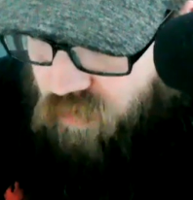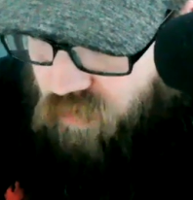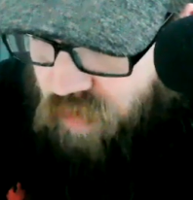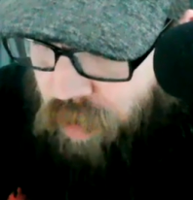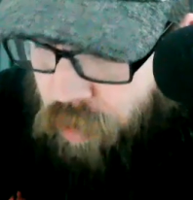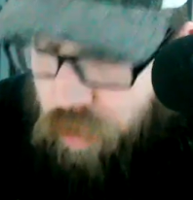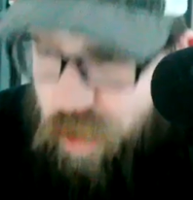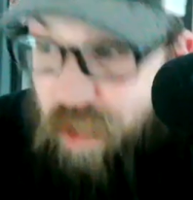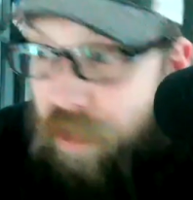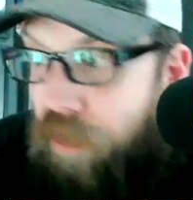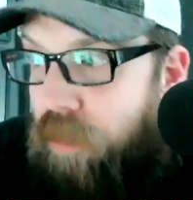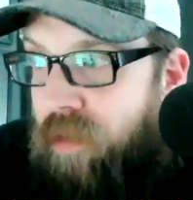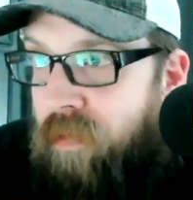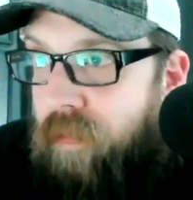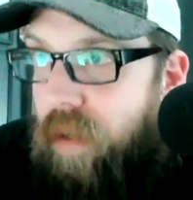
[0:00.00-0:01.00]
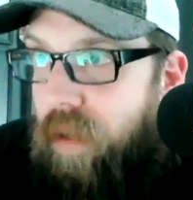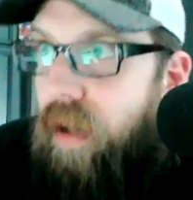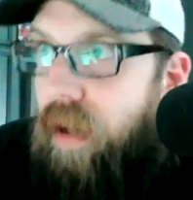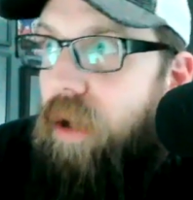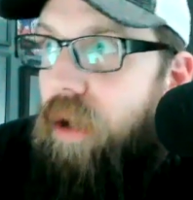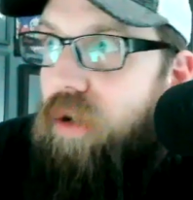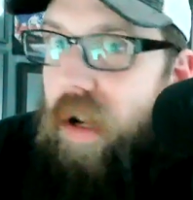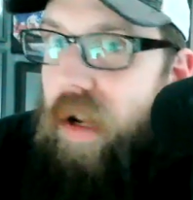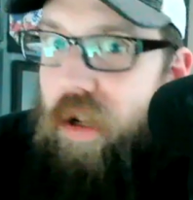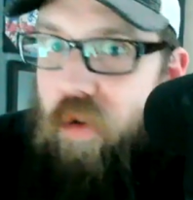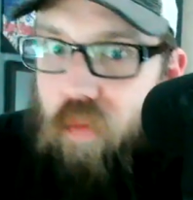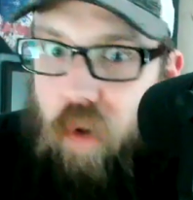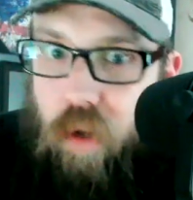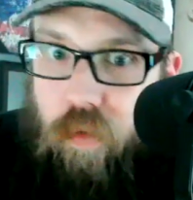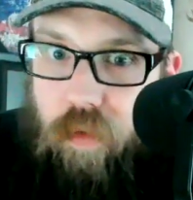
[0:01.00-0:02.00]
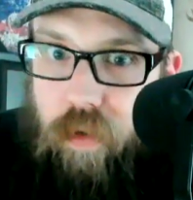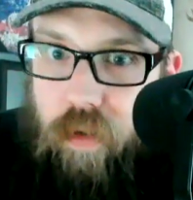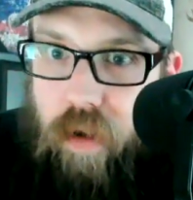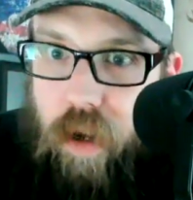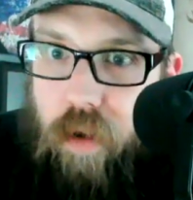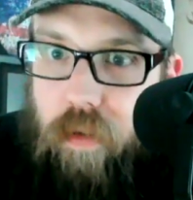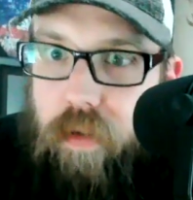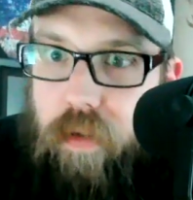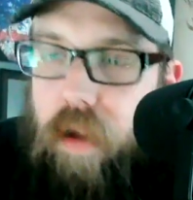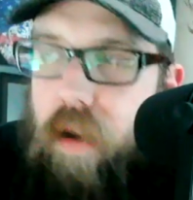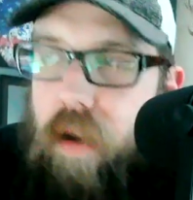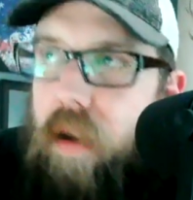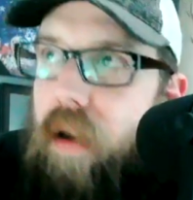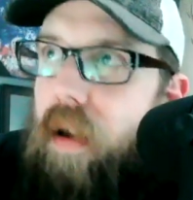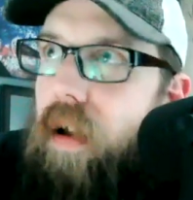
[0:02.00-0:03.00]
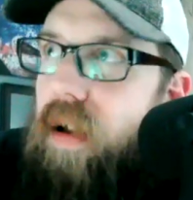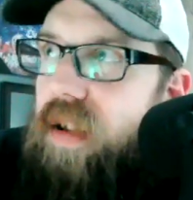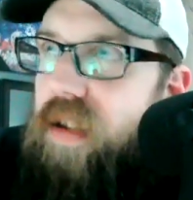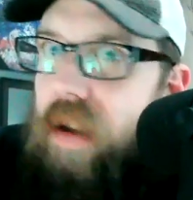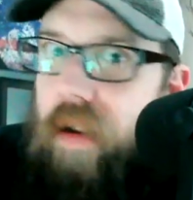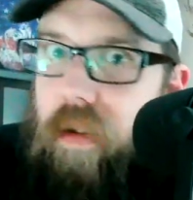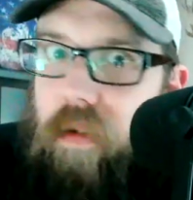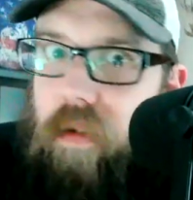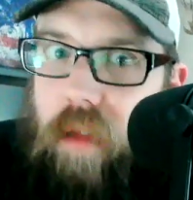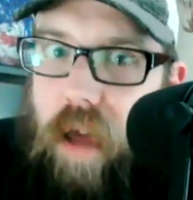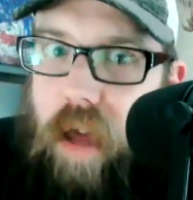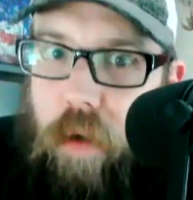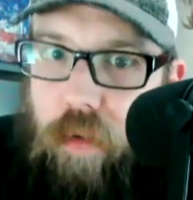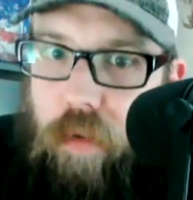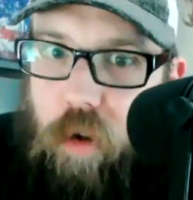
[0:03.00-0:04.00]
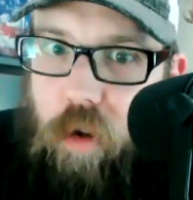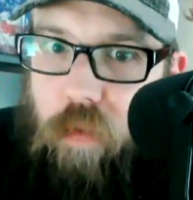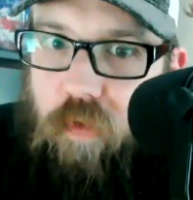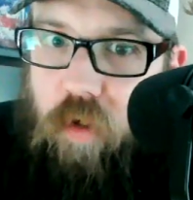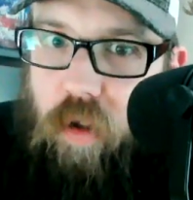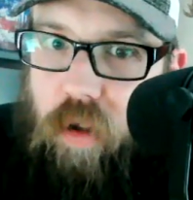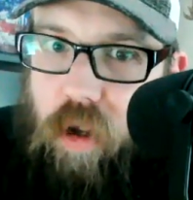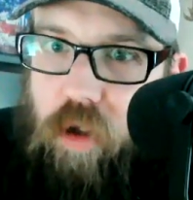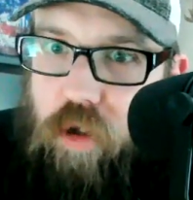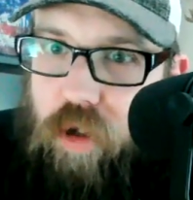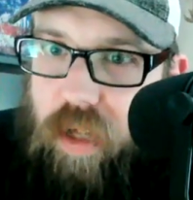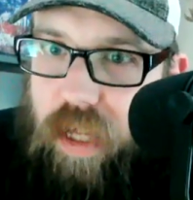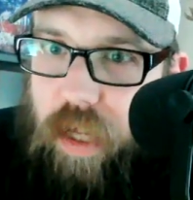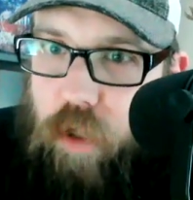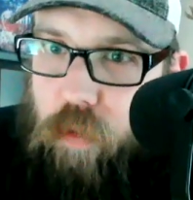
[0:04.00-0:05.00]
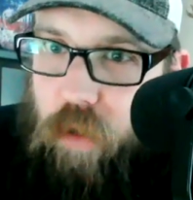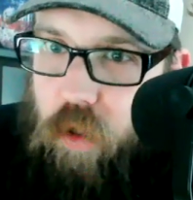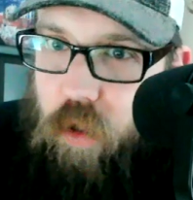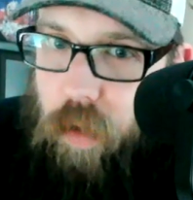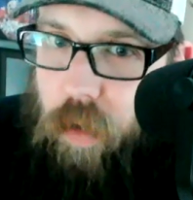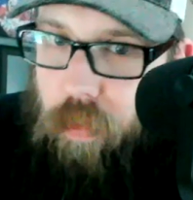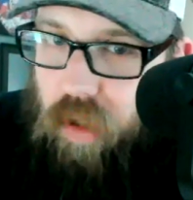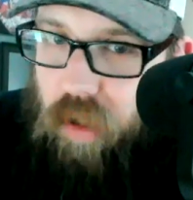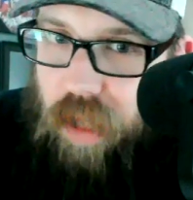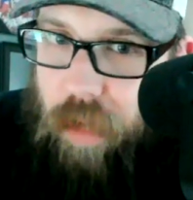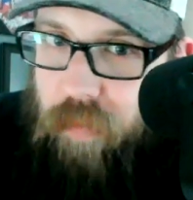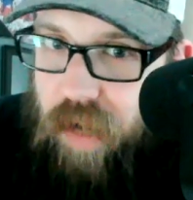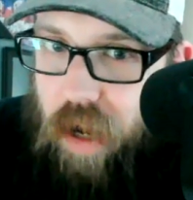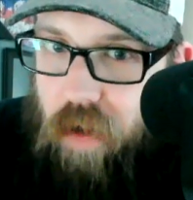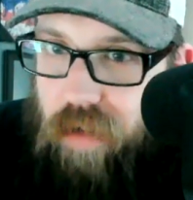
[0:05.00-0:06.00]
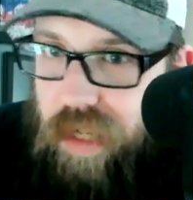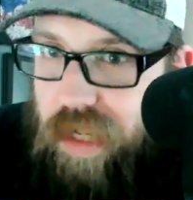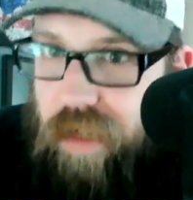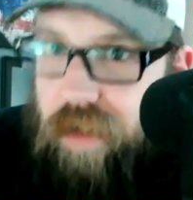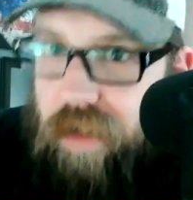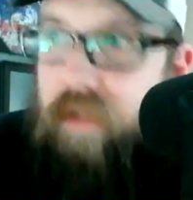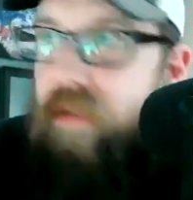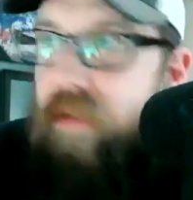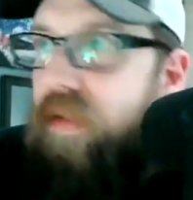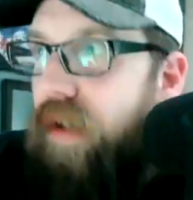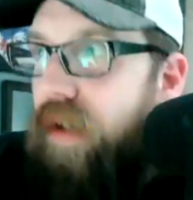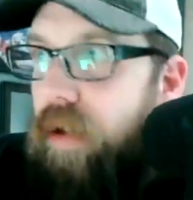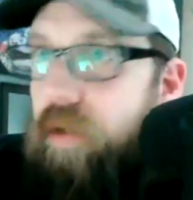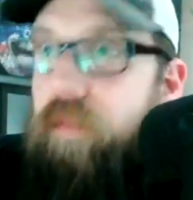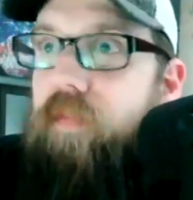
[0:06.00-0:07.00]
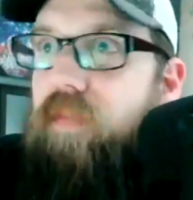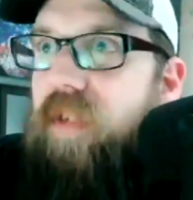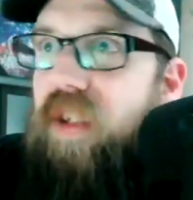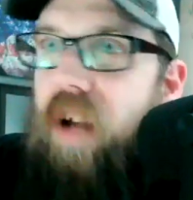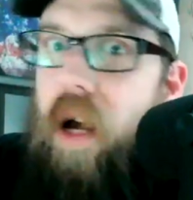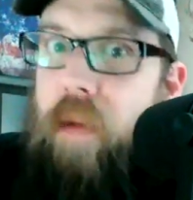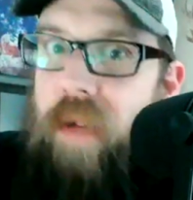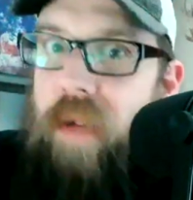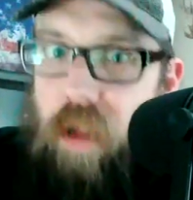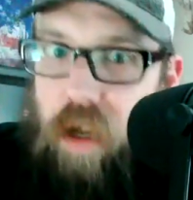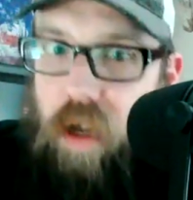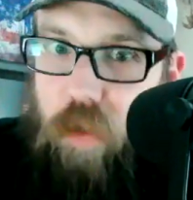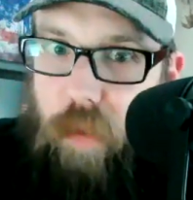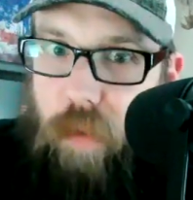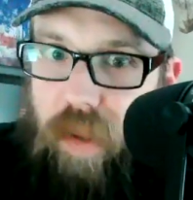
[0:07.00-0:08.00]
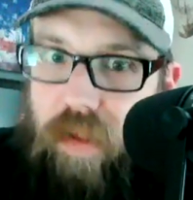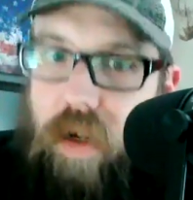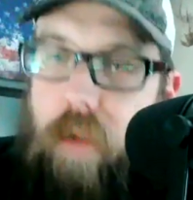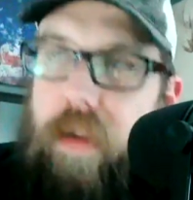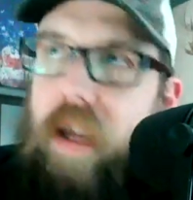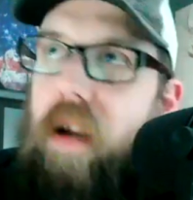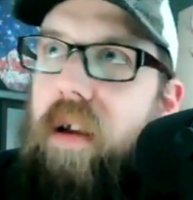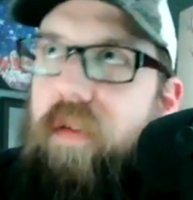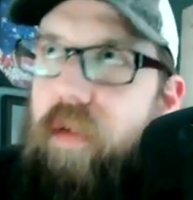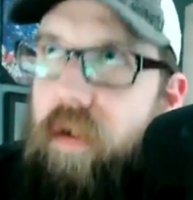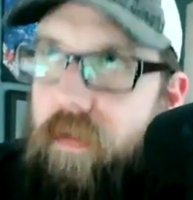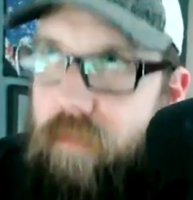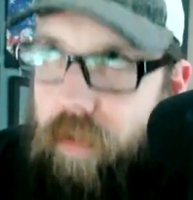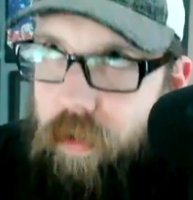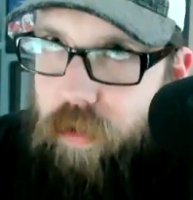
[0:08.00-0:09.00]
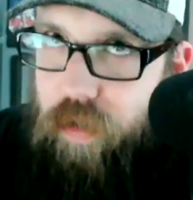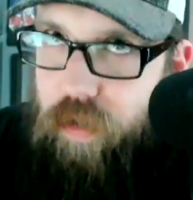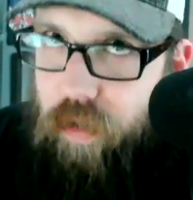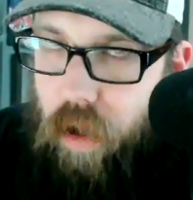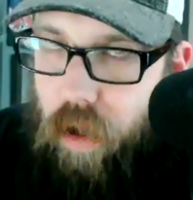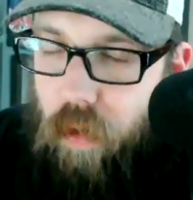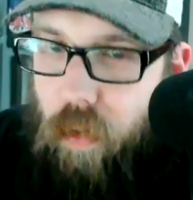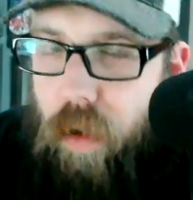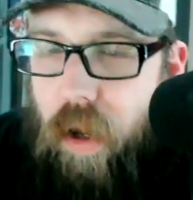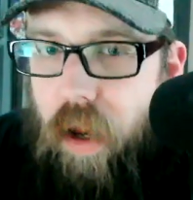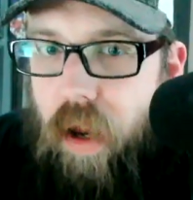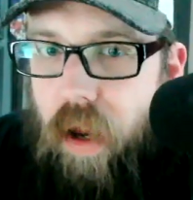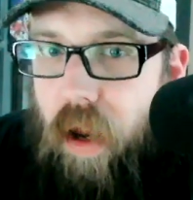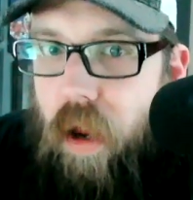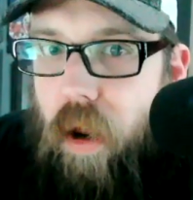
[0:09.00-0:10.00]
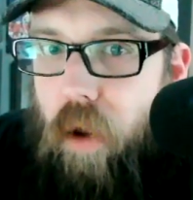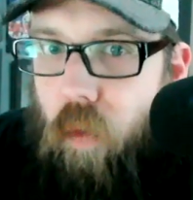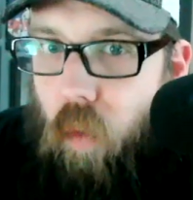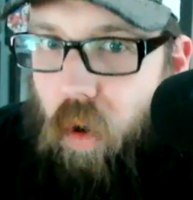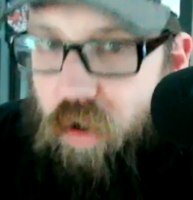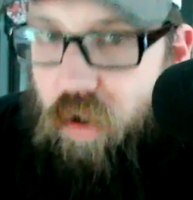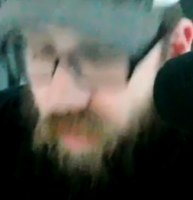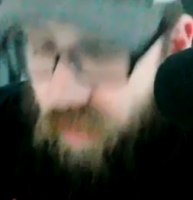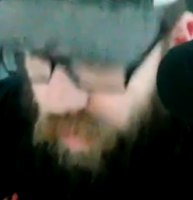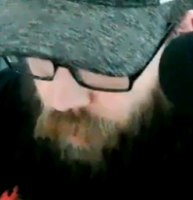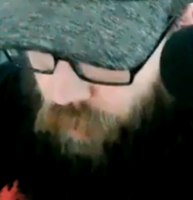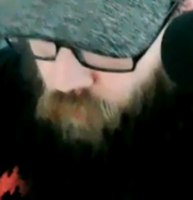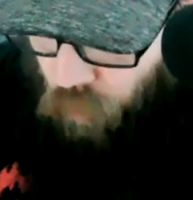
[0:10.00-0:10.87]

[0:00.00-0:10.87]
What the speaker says: his finish. He just tried to run, a cycle out and hope for a caution to catch a bunch of people lap down. He didn't. So the time he lost, by the time he got out there, he finished, worse than he